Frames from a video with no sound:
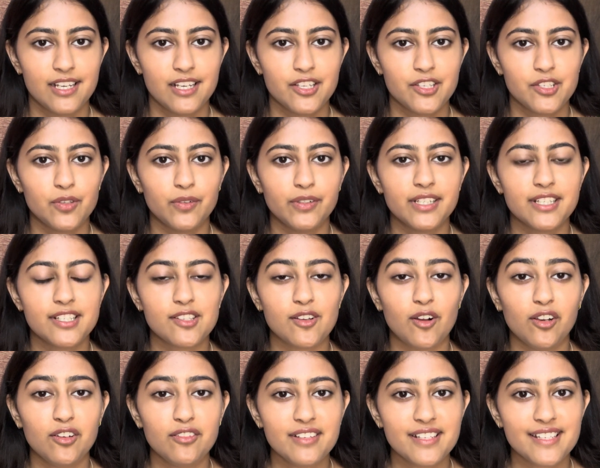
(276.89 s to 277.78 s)
So it is
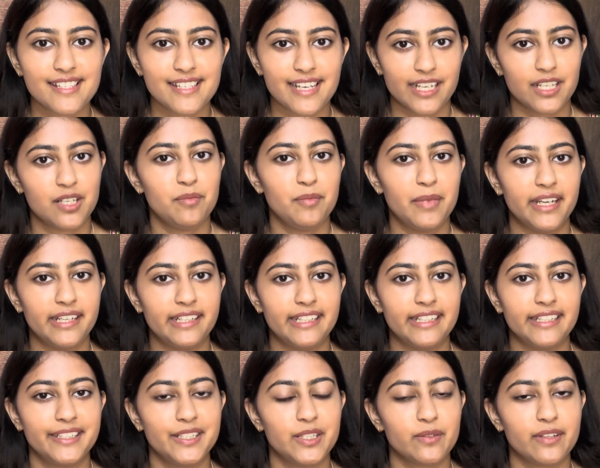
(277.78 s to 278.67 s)
always
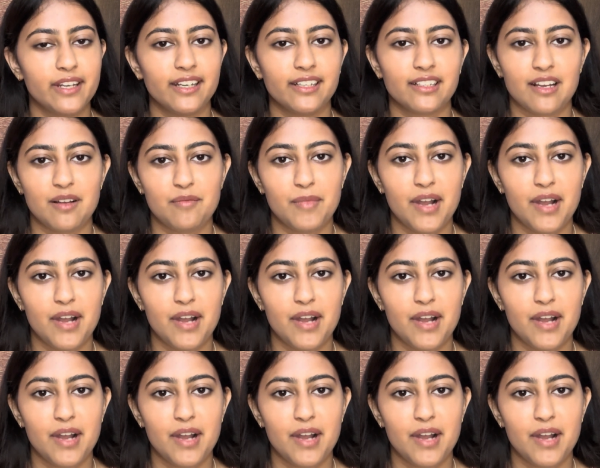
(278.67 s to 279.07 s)
recommended to get a